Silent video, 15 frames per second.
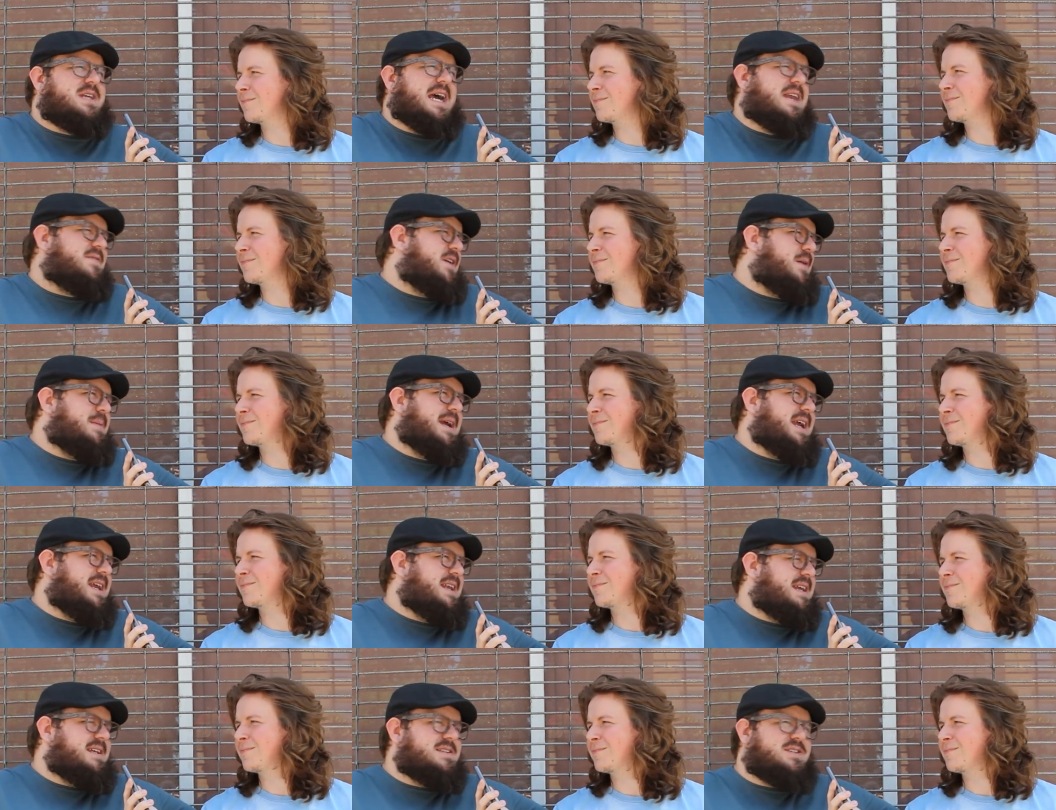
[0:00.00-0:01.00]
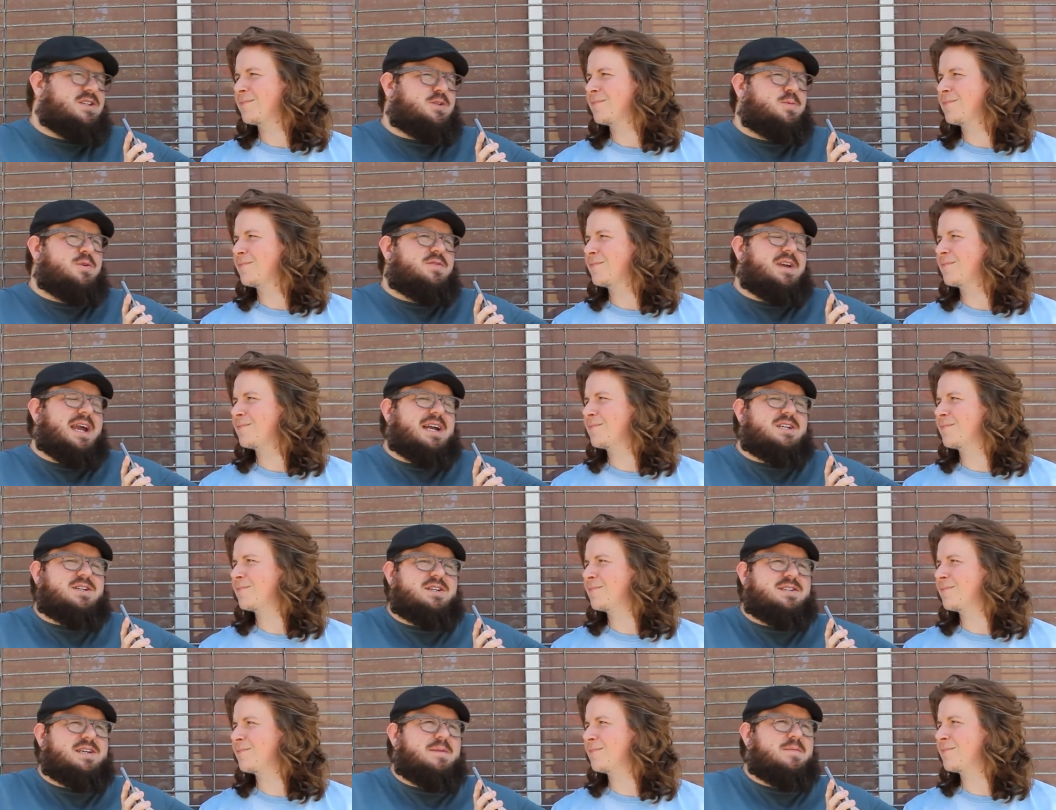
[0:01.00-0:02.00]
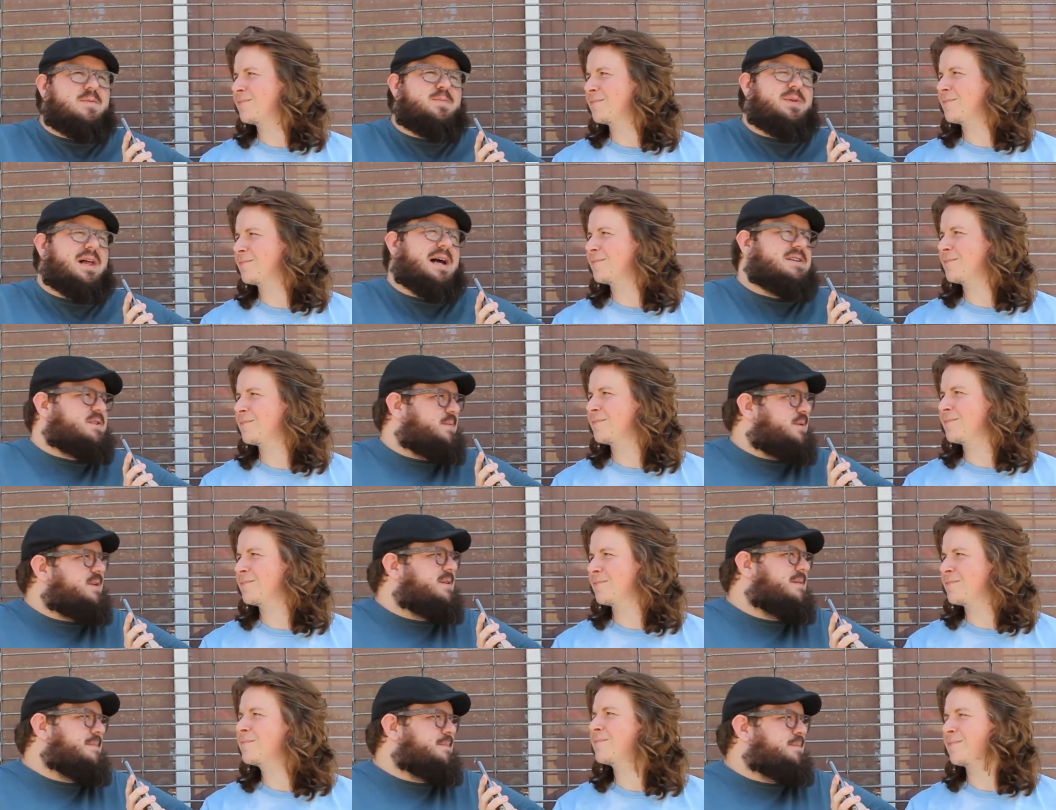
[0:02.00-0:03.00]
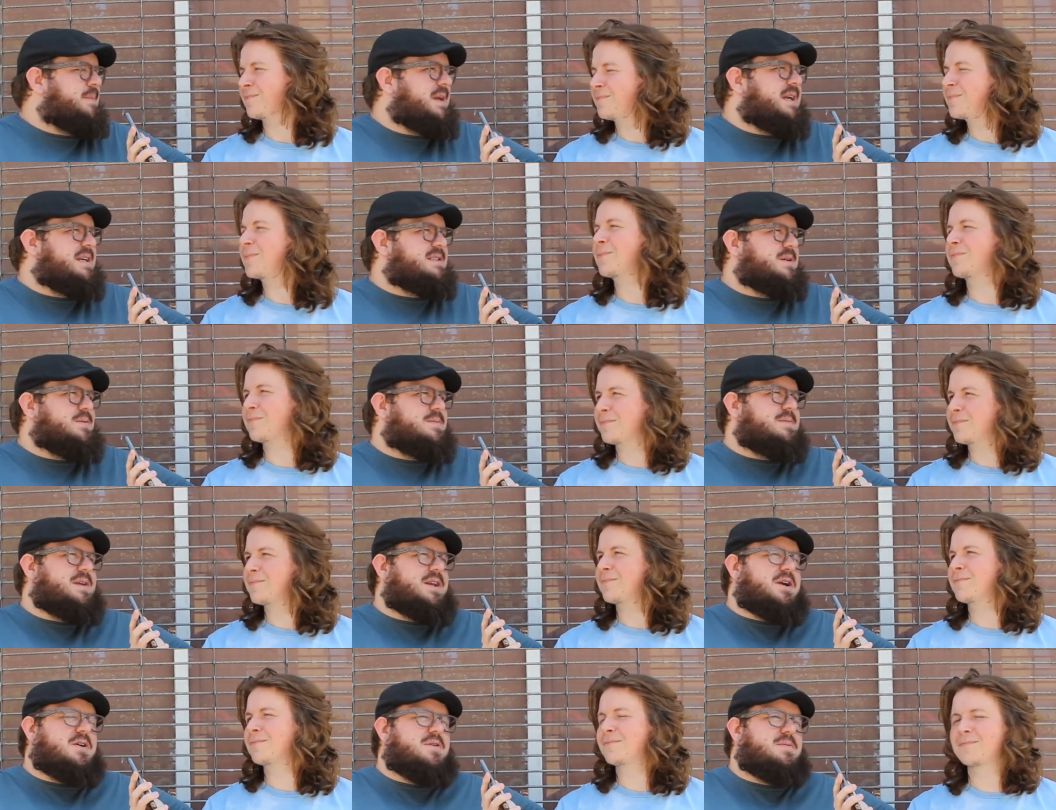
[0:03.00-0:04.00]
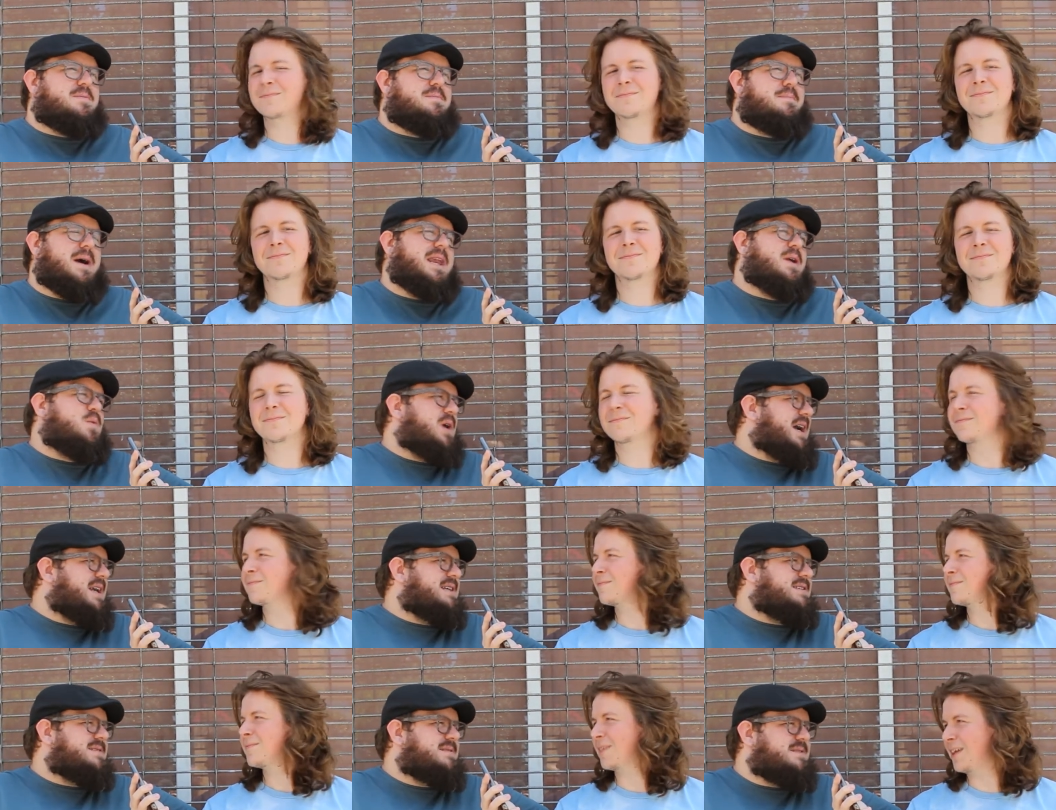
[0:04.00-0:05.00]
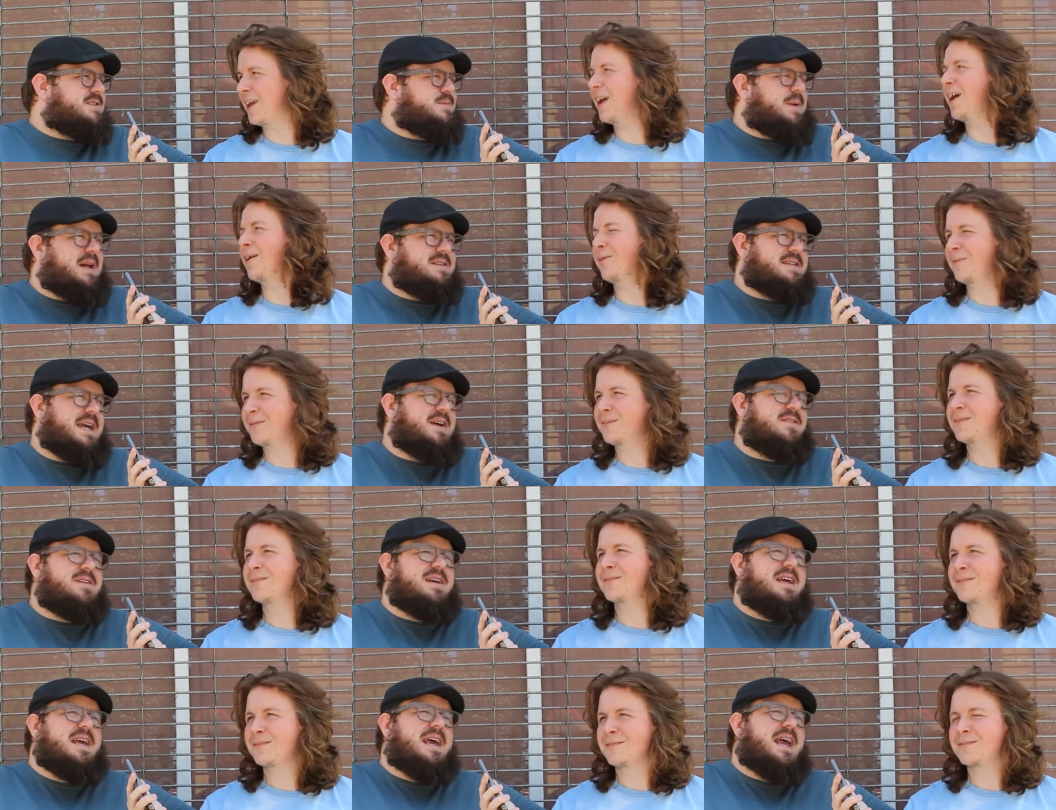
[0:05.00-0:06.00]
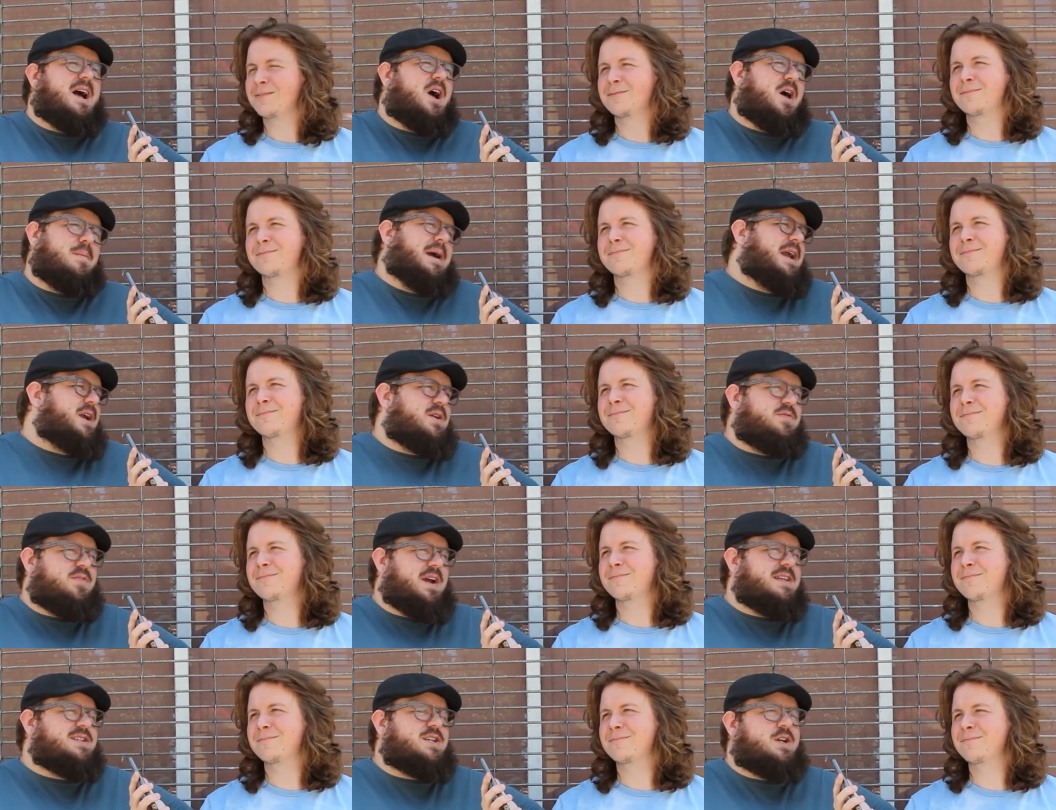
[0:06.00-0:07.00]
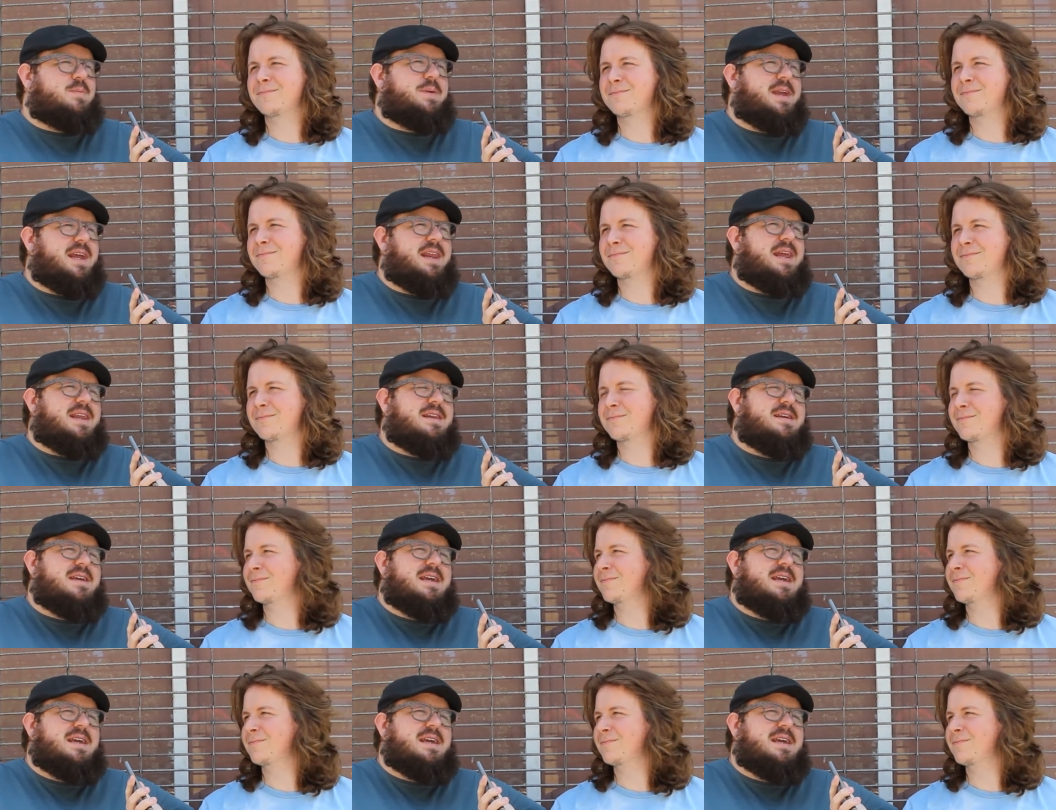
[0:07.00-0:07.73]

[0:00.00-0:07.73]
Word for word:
Speaker 1: out of all my ideas, this movie actually seemed plausible because it, you know, money wise, yeah. small town. All my good friends could be in it.